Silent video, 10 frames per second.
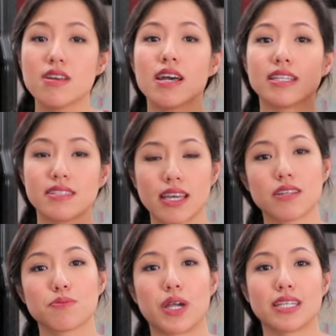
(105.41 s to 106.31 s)
and
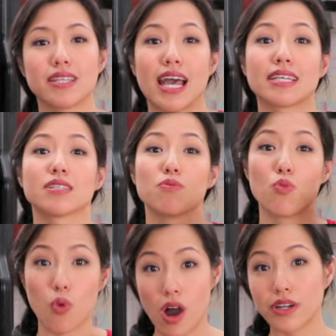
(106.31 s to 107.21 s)
second press has
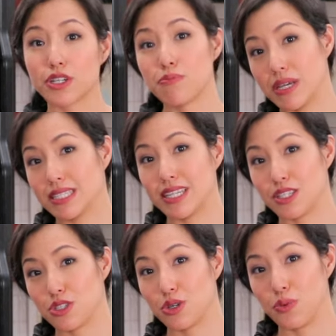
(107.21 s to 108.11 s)
some water mixed
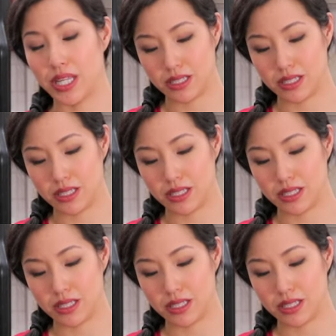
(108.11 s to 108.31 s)
into it.